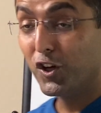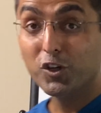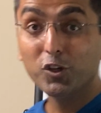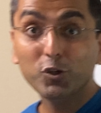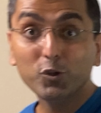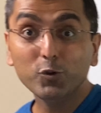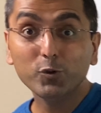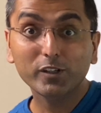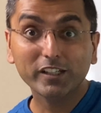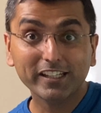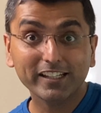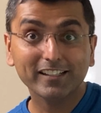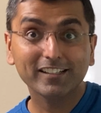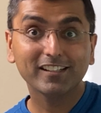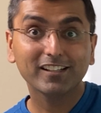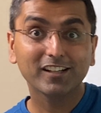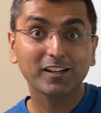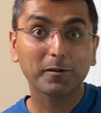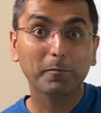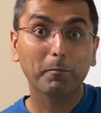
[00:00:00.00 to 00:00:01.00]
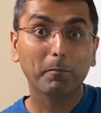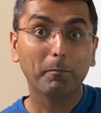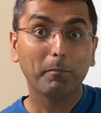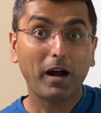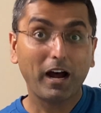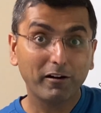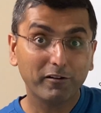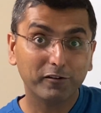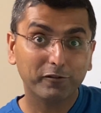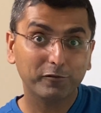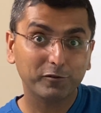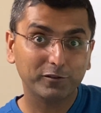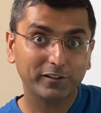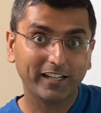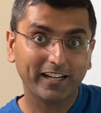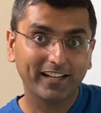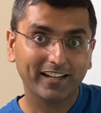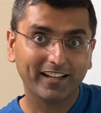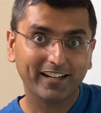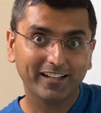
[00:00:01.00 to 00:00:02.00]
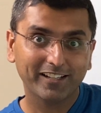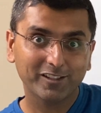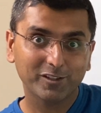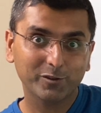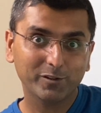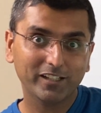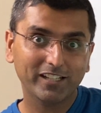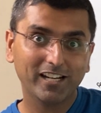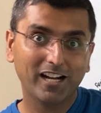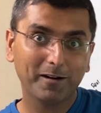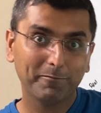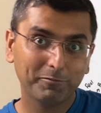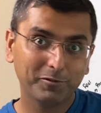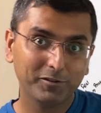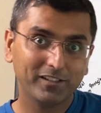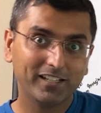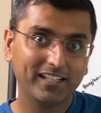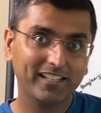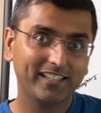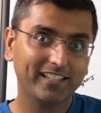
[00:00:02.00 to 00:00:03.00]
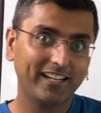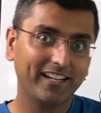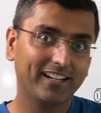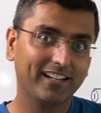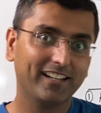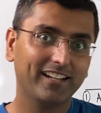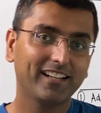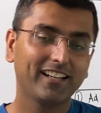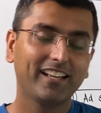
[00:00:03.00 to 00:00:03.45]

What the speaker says: you need powerful data. You need up-to-date data.